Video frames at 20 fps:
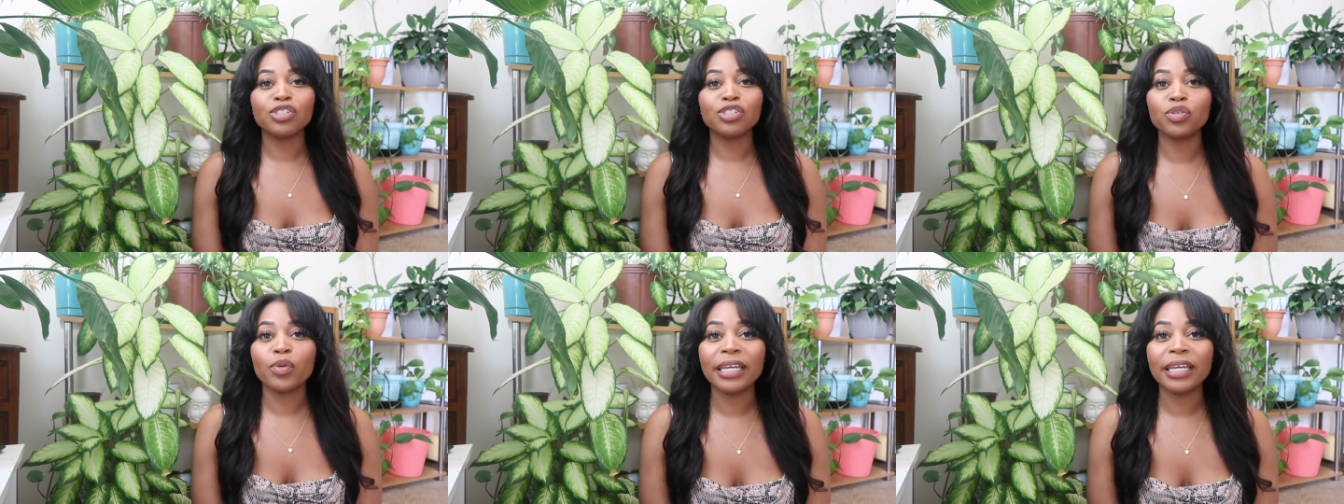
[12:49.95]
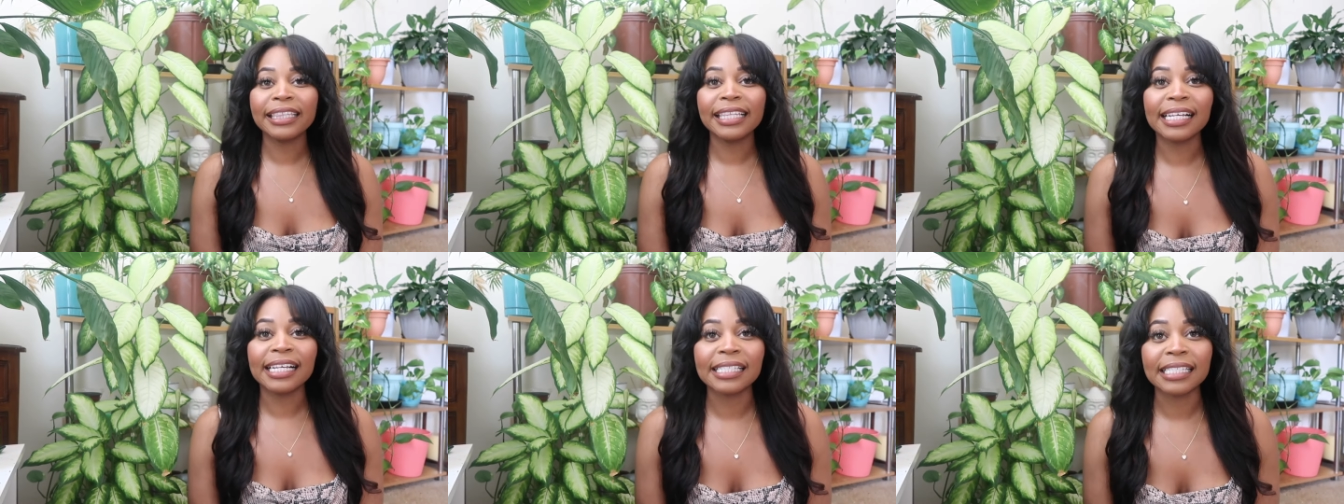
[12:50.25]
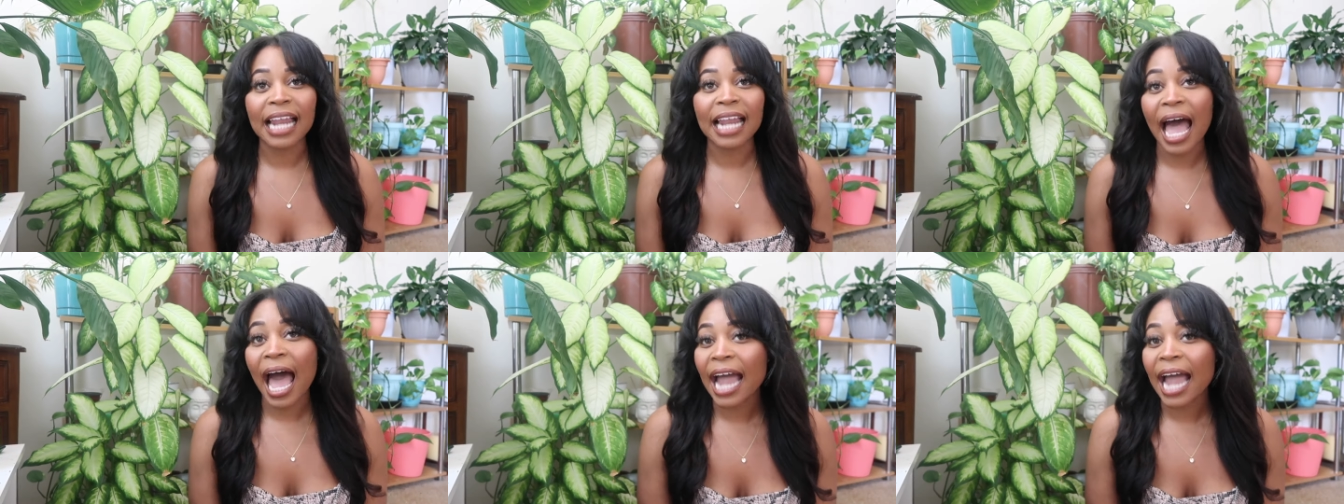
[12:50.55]
doing things
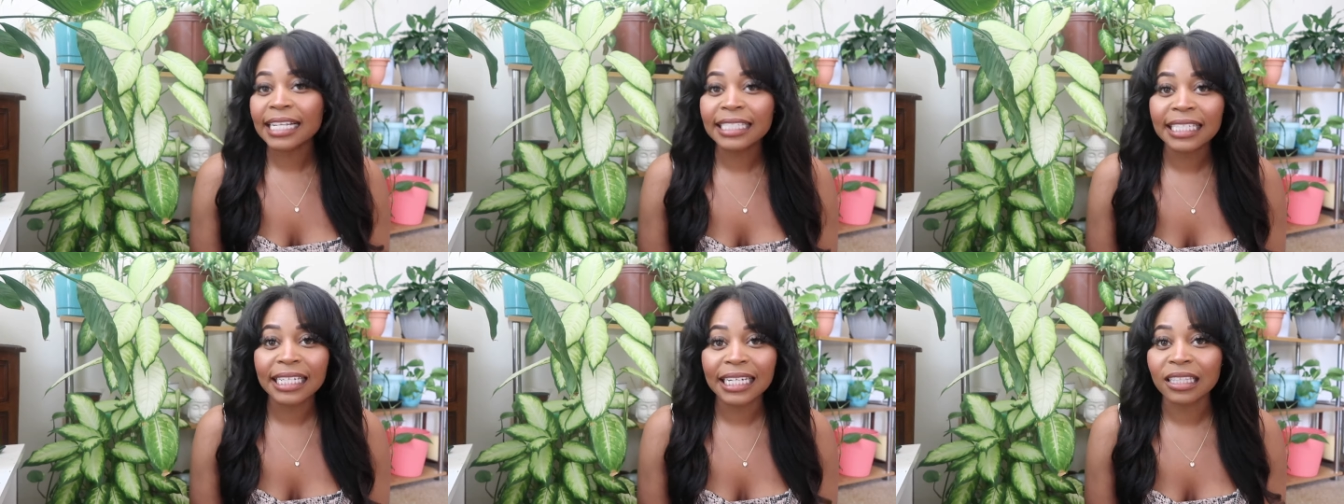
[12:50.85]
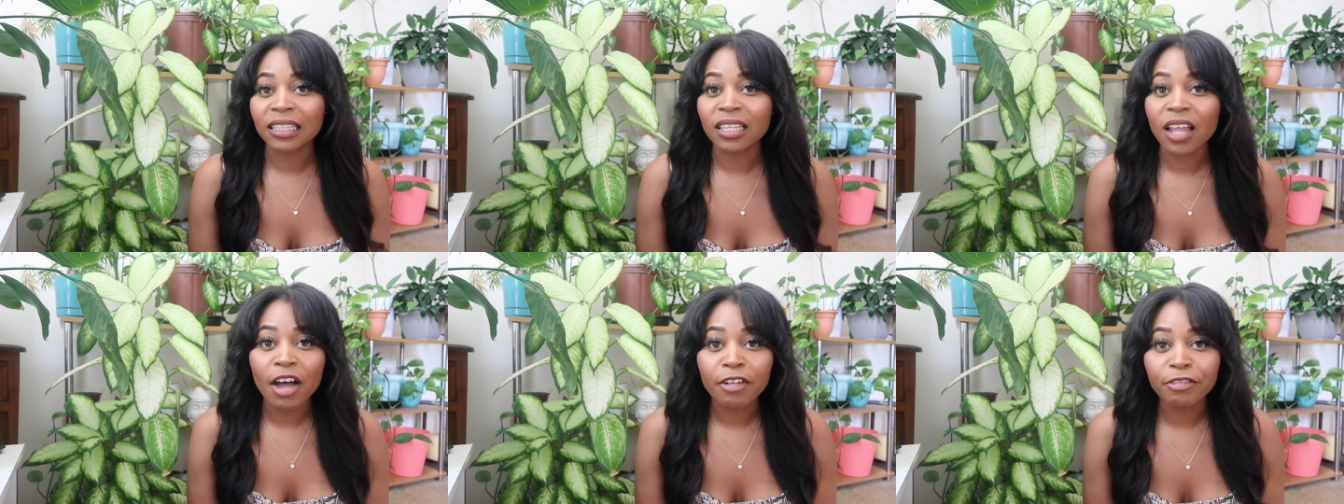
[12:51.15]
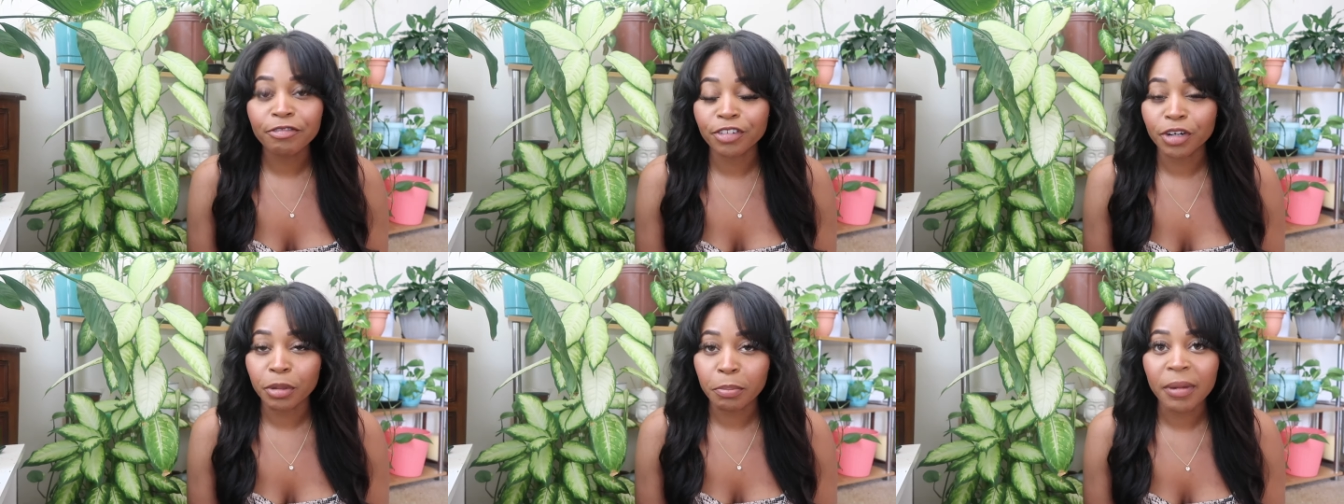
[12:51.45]
that I didn't
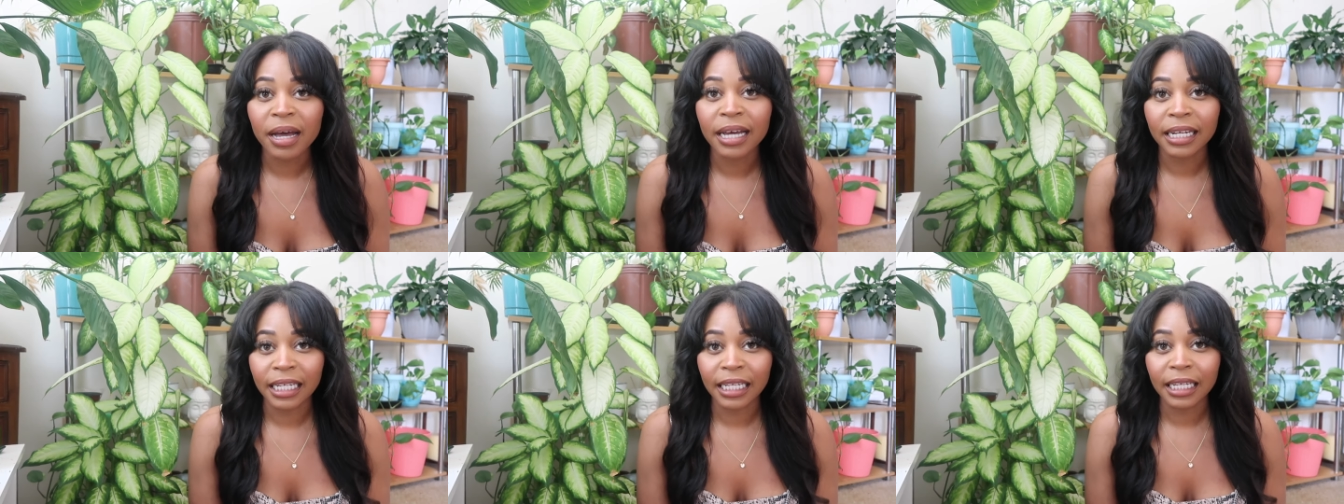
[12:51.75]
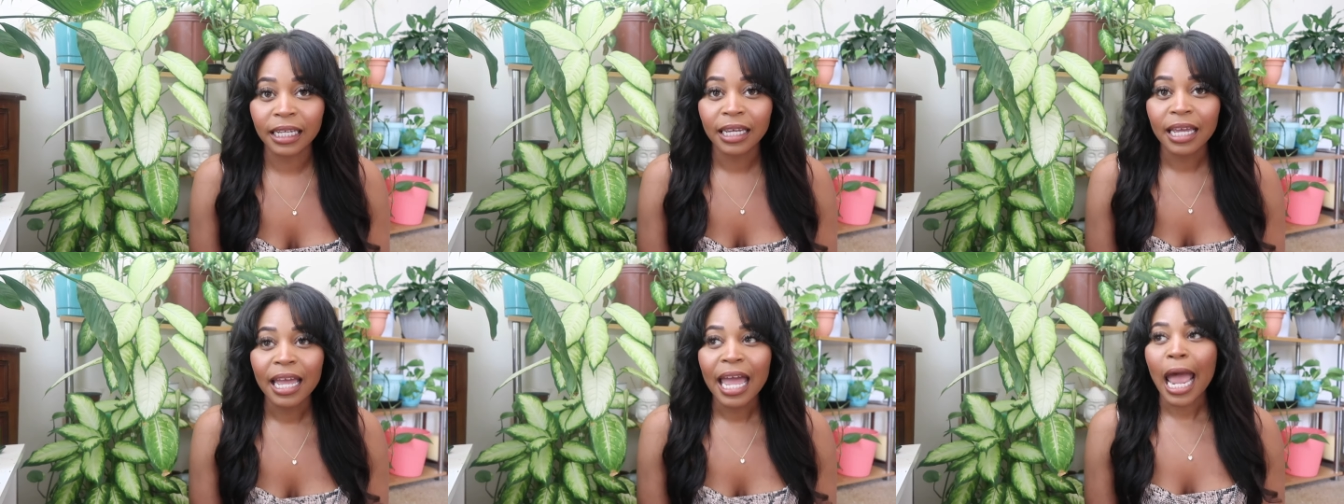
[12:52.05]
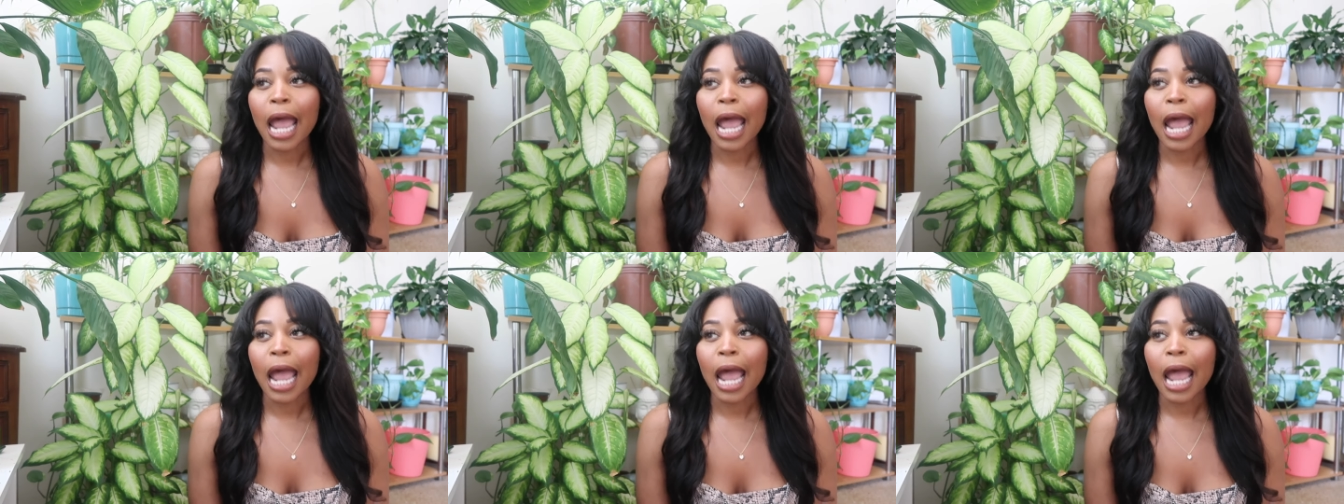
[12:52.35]
love for money.